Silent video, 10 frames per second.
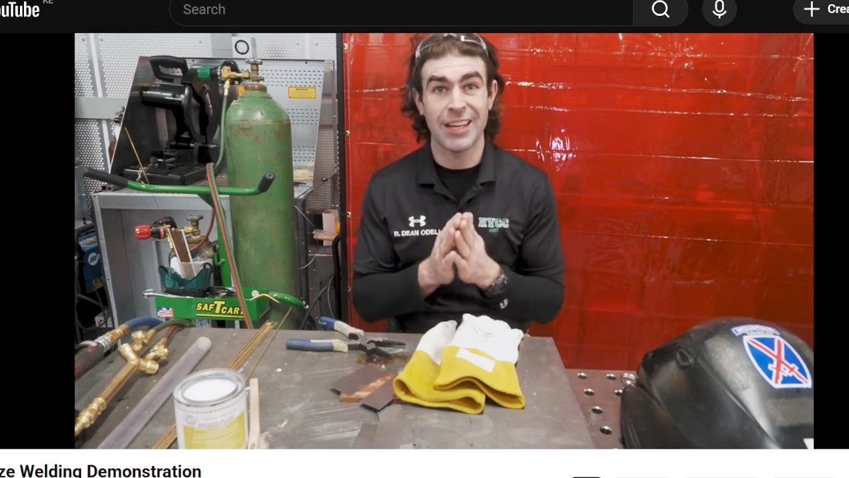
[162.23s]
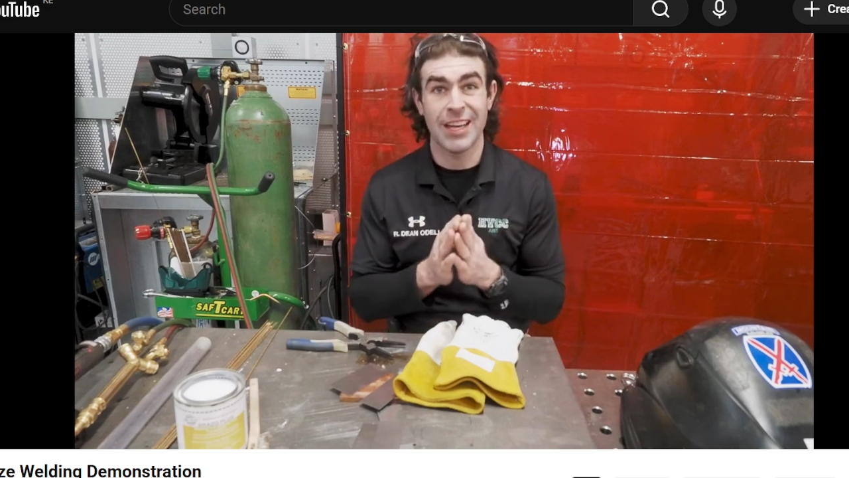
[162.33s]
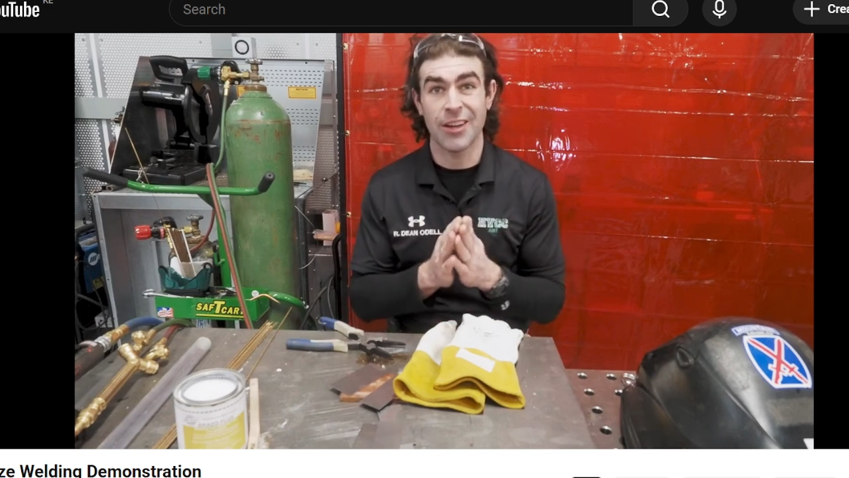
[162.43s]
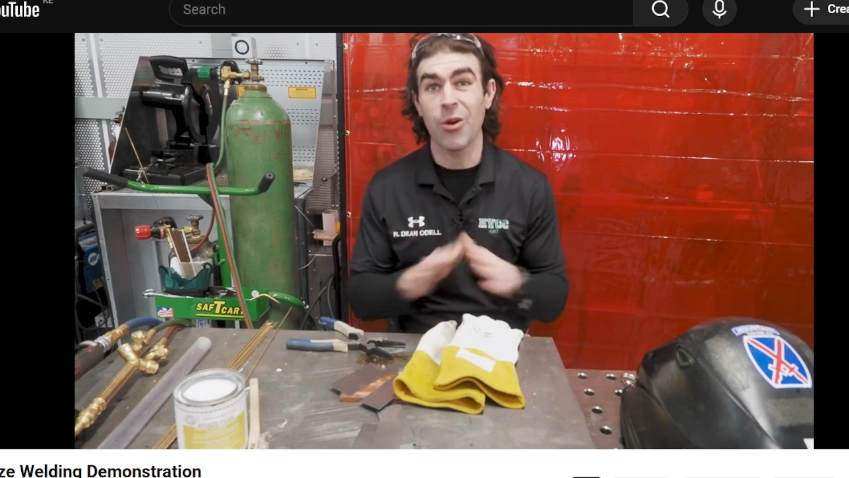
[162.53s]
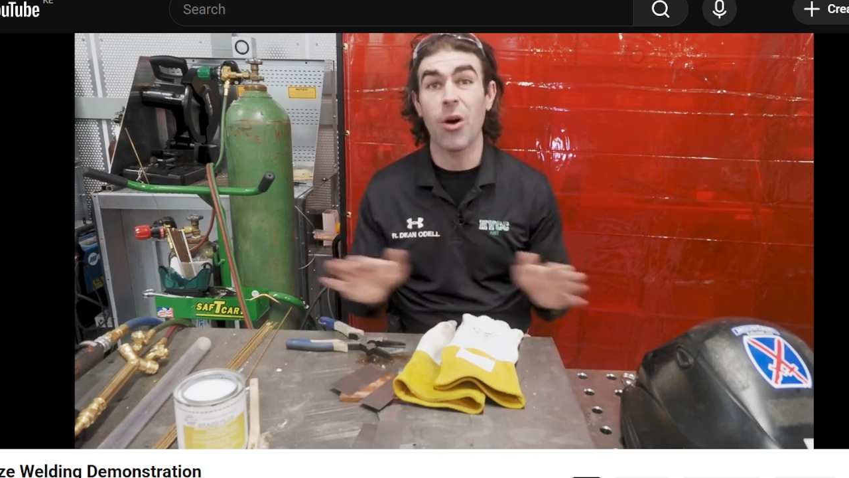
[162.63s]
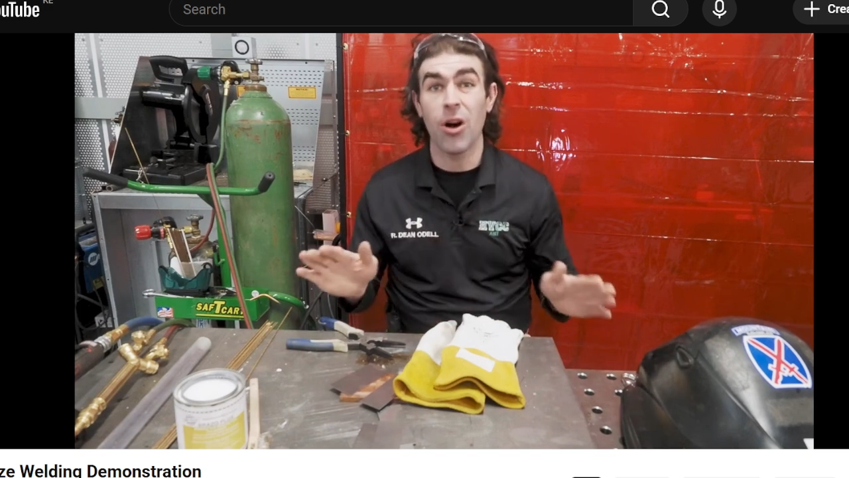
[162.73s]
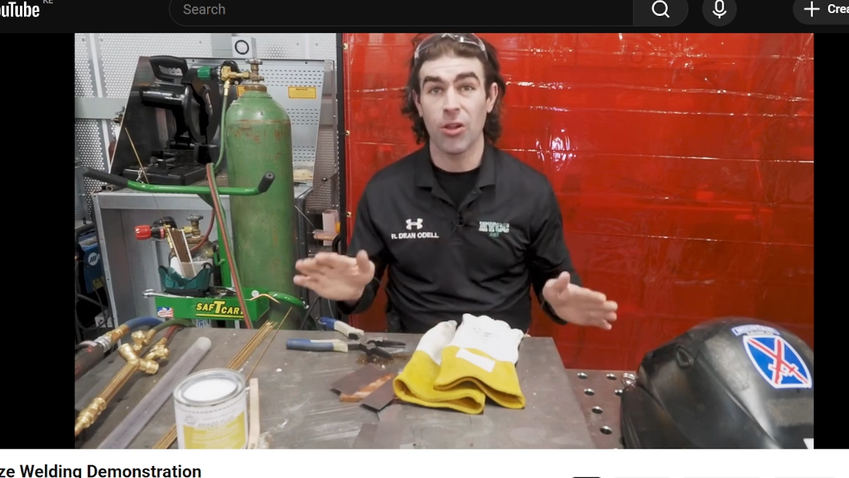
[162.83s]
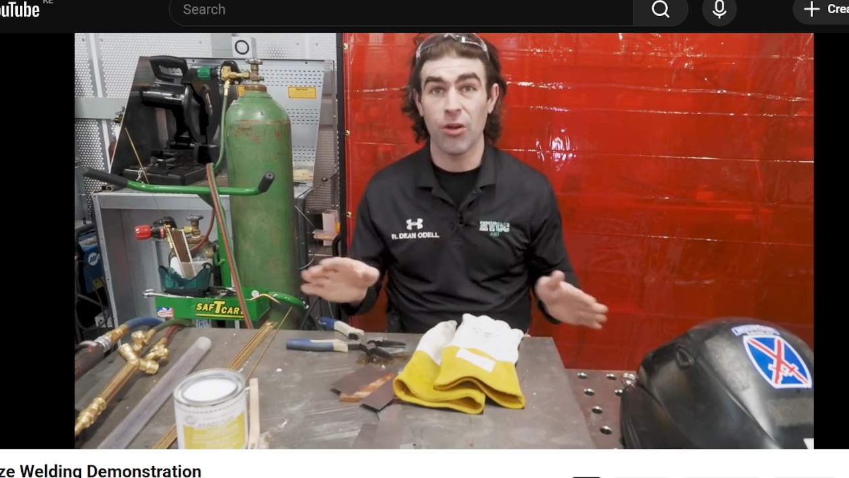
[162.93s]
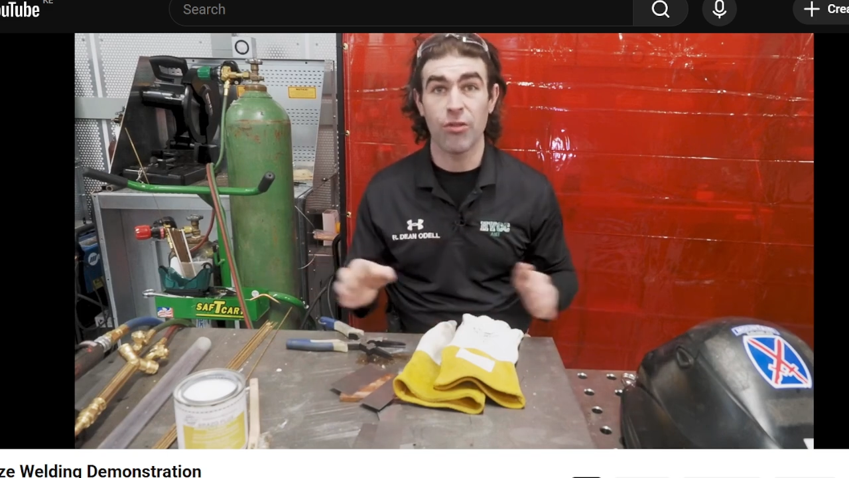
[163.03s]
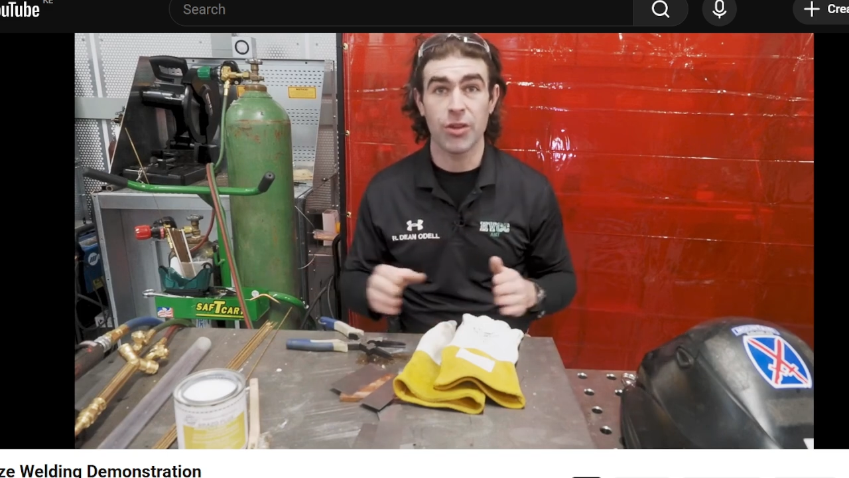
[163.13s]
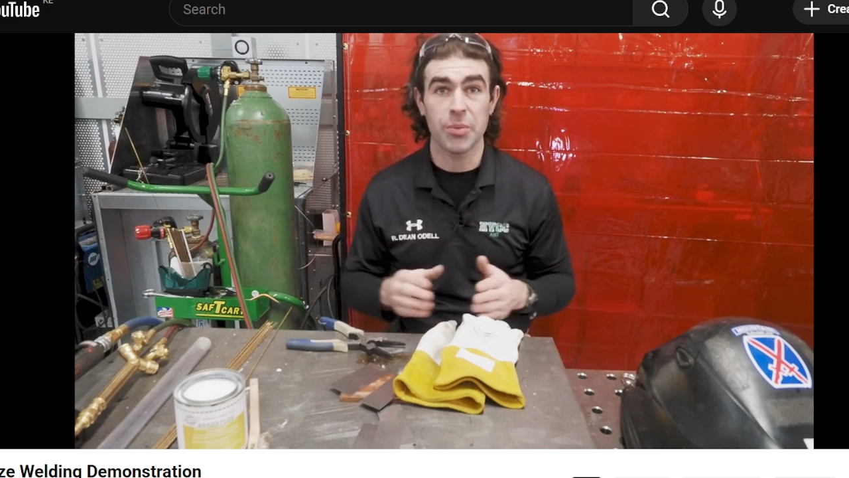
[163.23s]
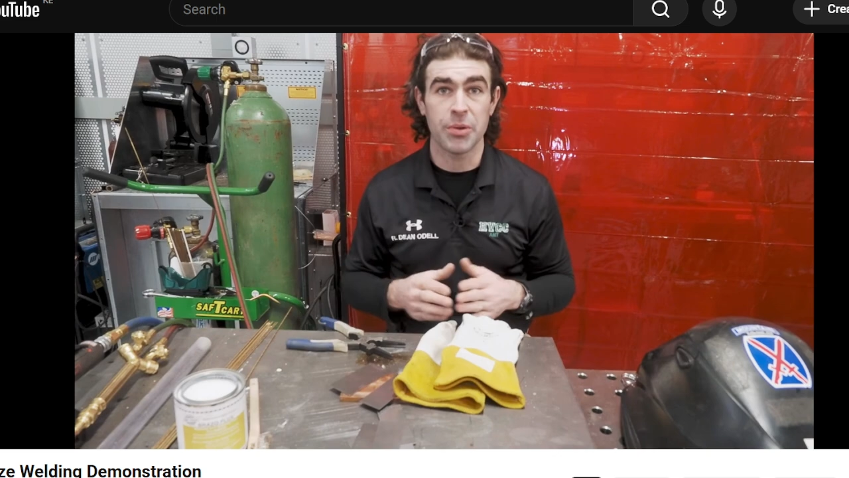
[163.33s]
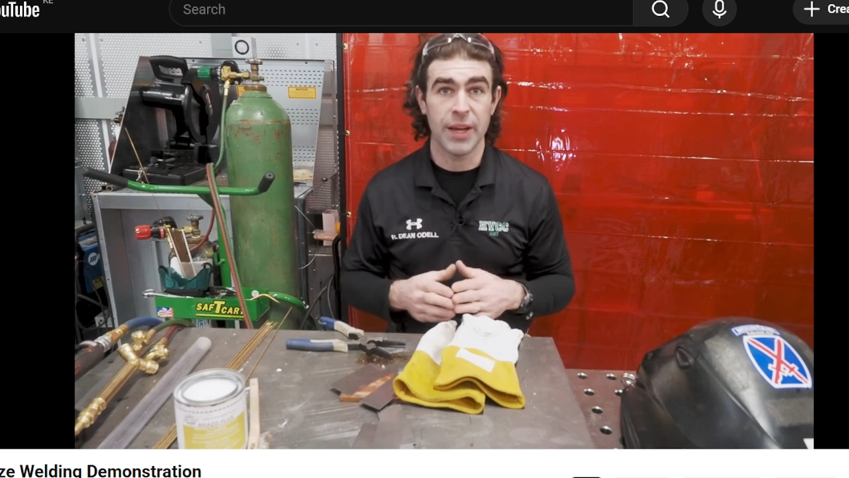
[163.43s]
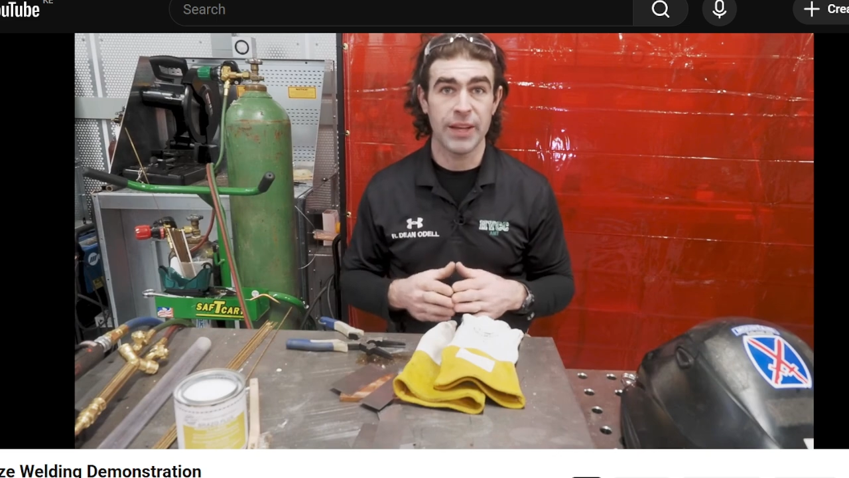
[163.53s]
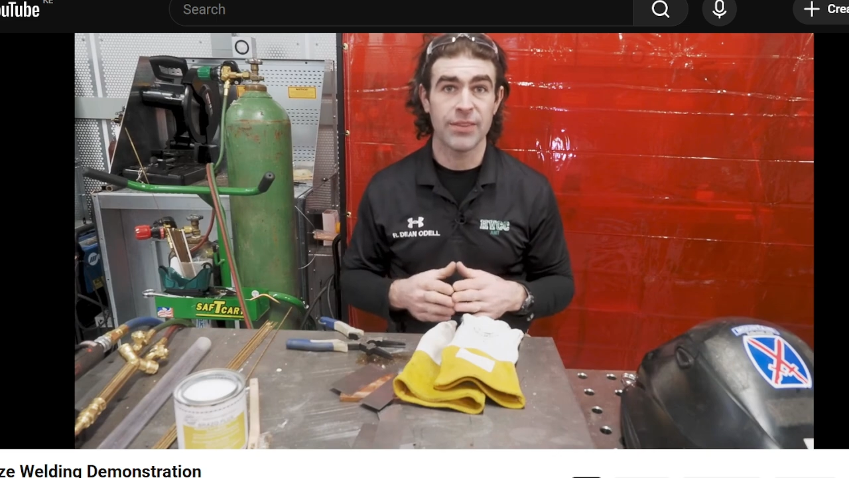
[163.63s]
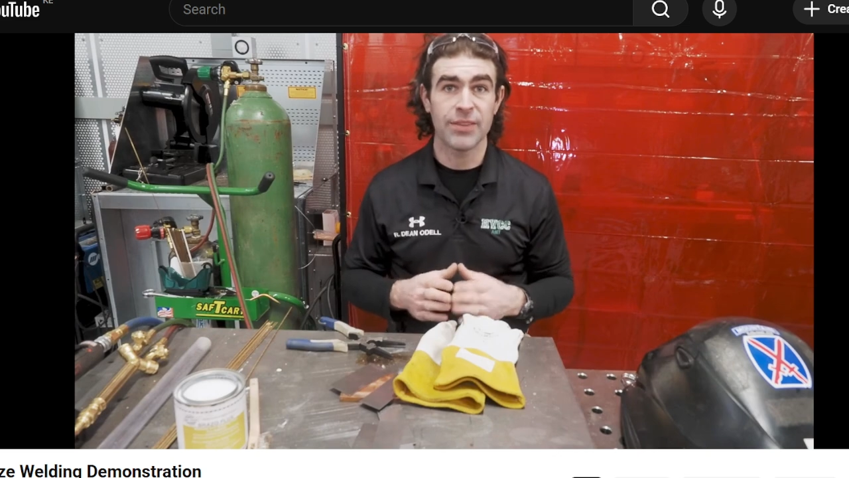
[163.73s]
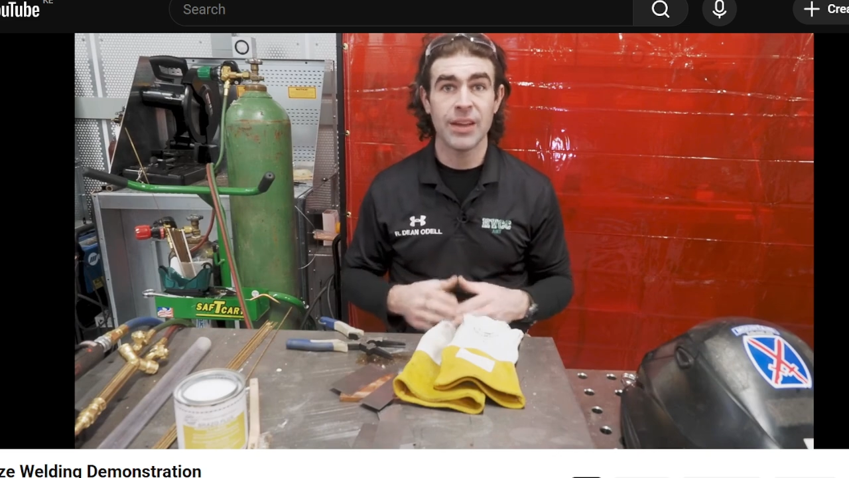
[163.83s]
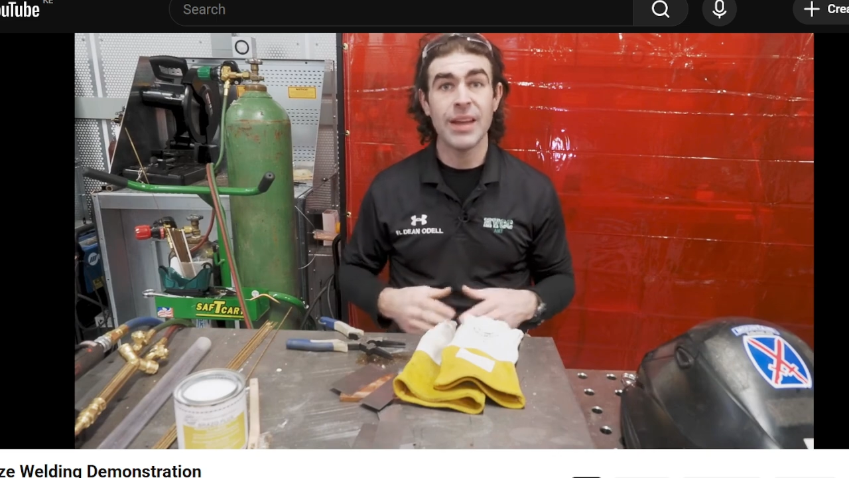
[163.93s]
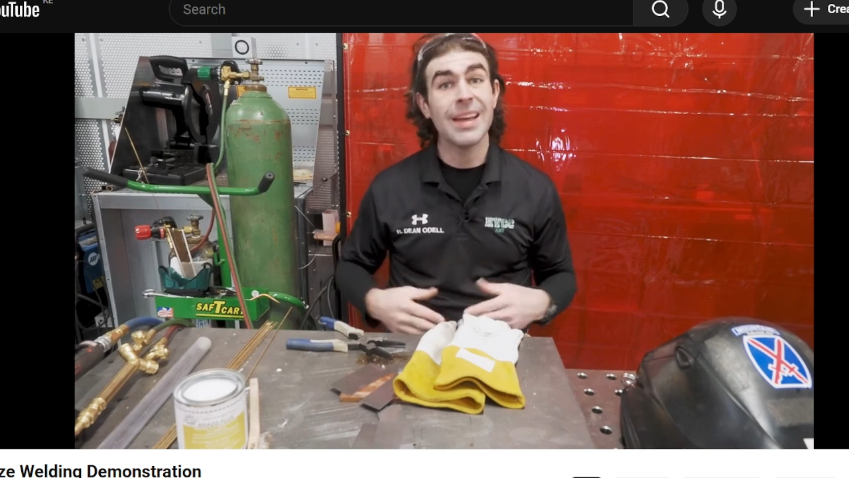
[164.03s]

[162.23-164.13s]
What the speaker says: to kind of go all over the place.